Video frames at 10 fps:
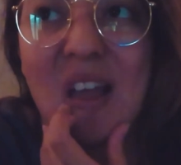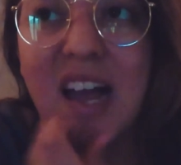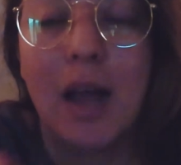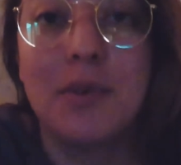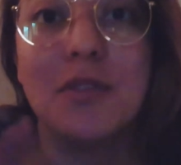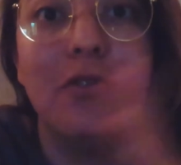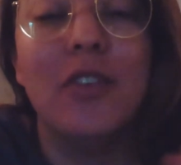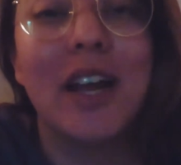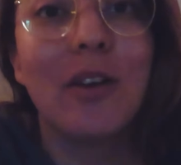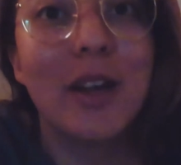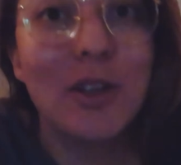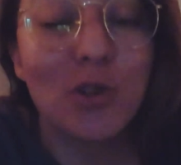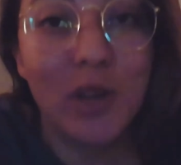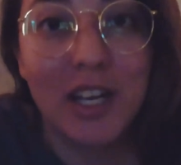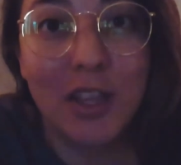I was very
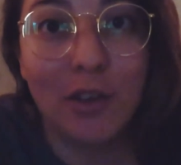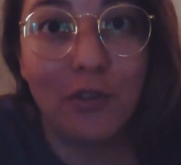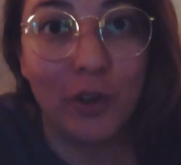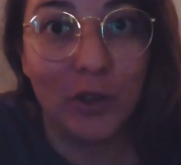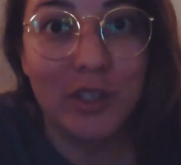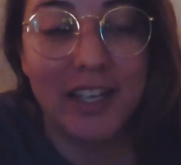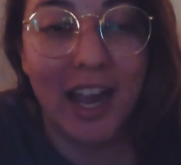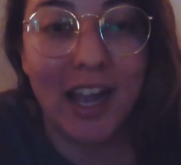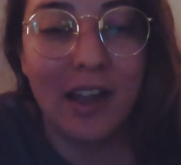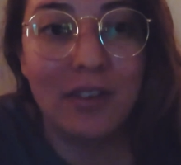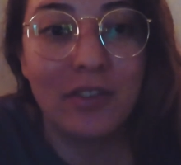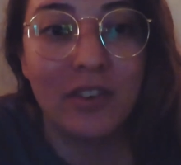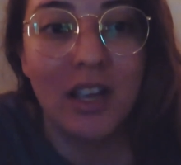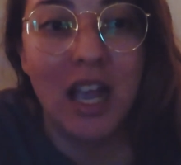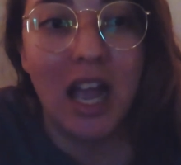intrigued in the first half,
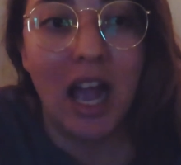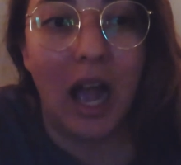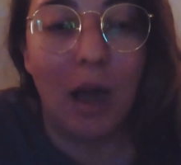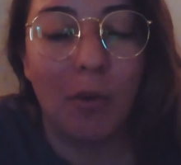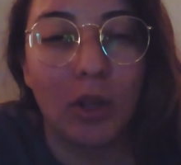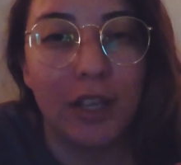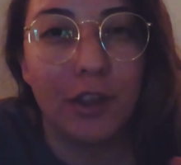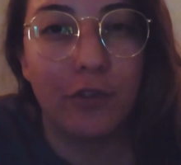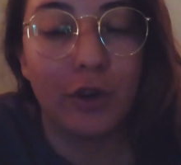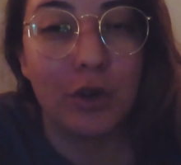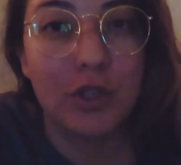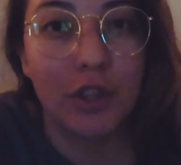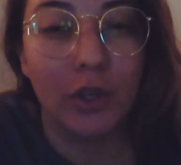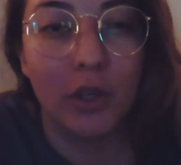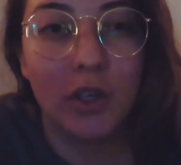um, or like the first
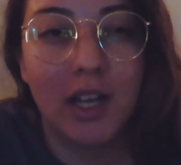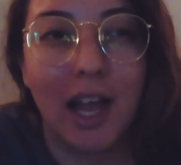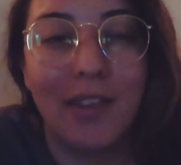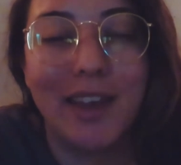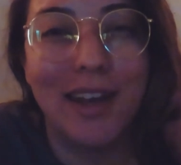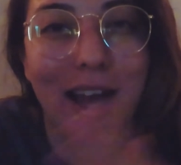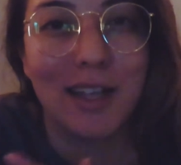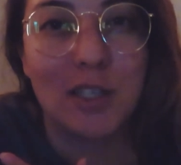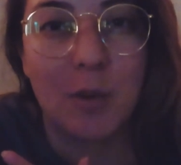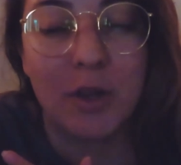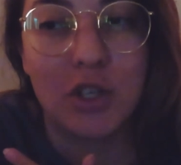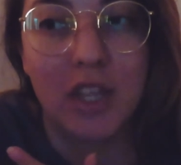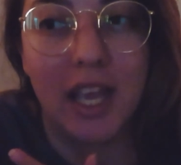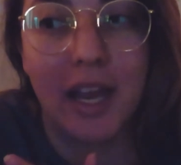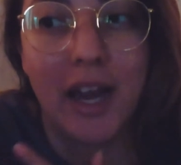third and then not so much
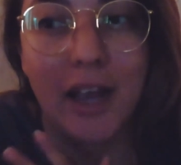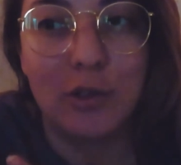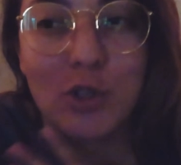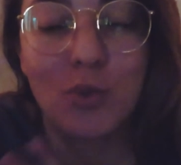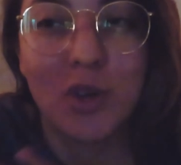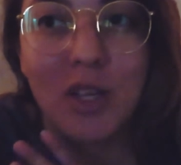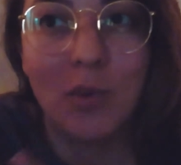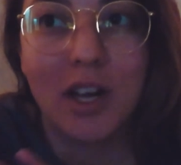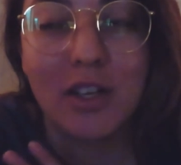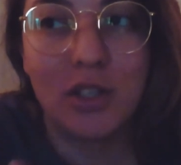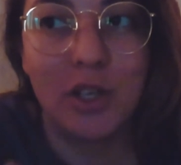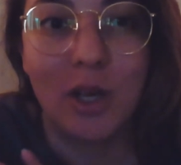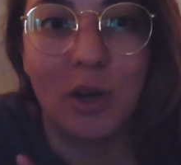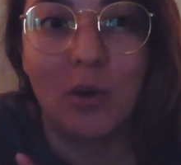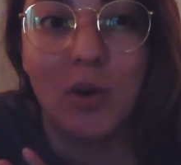the end. I just really wanted to
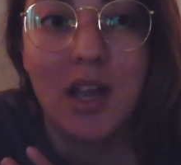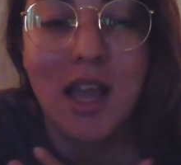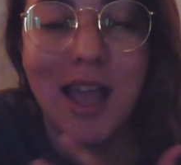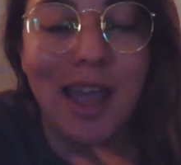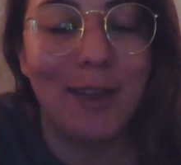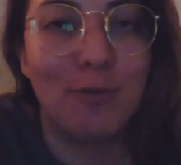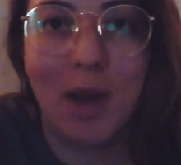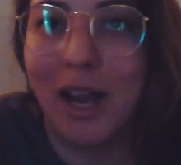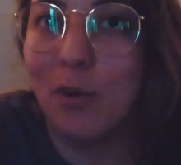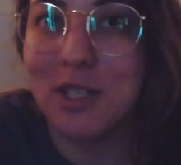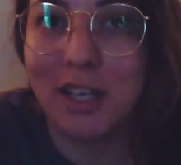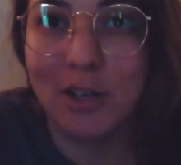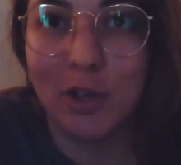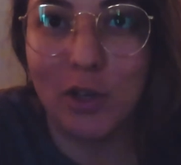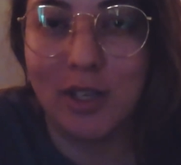know if Maia was going to
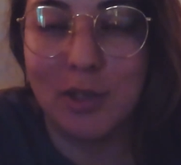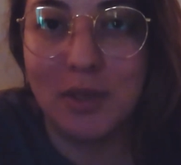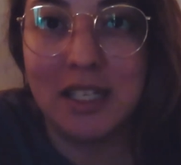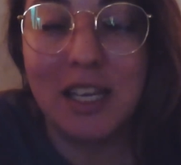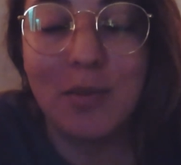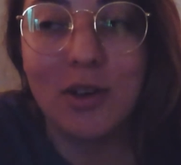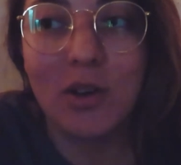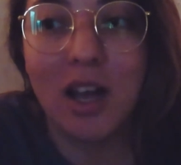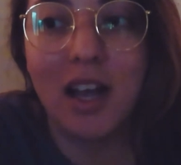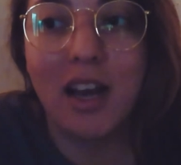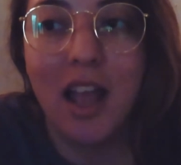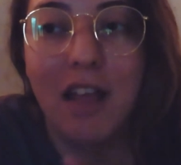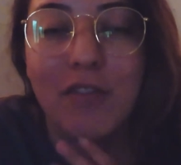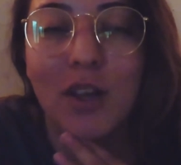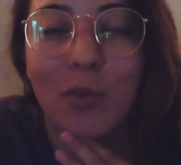turn into a demon or not.
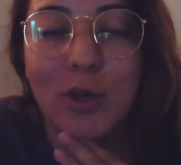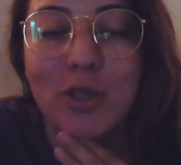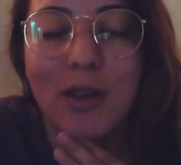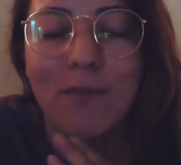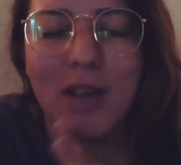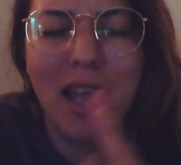There were some